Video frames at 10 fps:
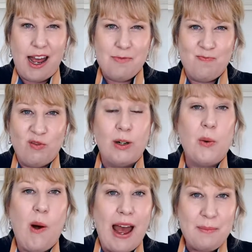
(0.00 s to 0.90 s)

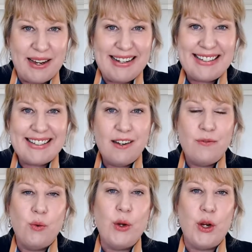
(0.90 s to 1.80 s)
requirement
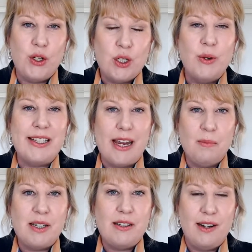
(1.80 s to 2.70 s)
for you to
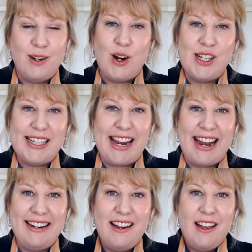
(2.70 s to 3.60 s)
attempt to
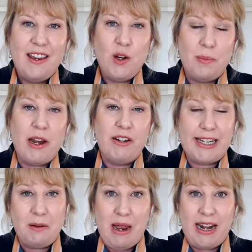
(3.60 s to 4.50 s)
negotiate your
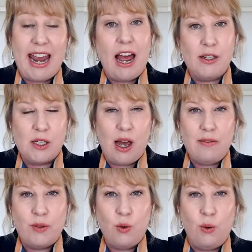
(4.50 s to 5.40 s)
parenting matter outside
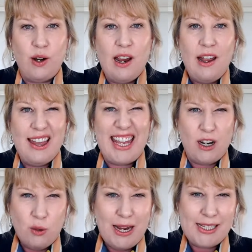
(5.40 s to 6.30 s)
of court. There
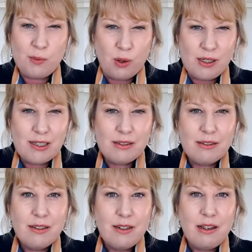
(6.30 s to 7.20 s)
always was,
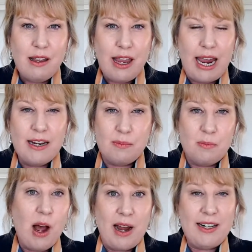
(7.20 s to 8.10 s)
and
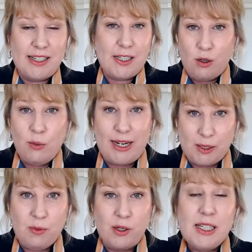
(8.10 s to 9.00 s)
my practice
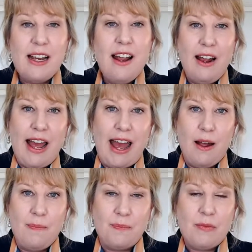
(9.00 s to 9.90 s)
always was,
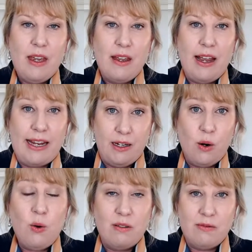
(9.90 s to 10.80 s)
and the
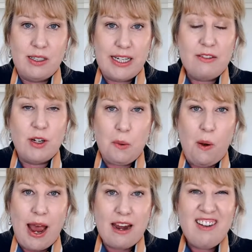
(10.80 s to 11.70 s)
court did
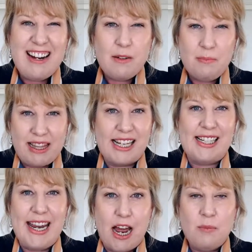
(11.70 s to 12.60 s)
require it, but there's
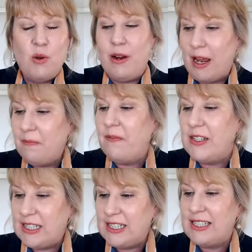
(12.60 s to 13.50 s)
now more
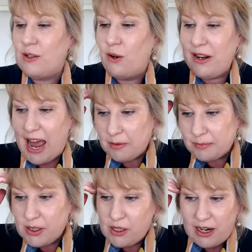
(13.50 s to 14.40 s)
emphasis on that.
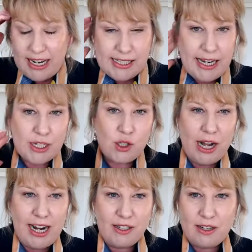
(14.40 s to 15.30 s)
So let's get
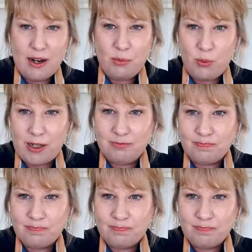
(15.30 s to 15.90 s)
straight into number 1.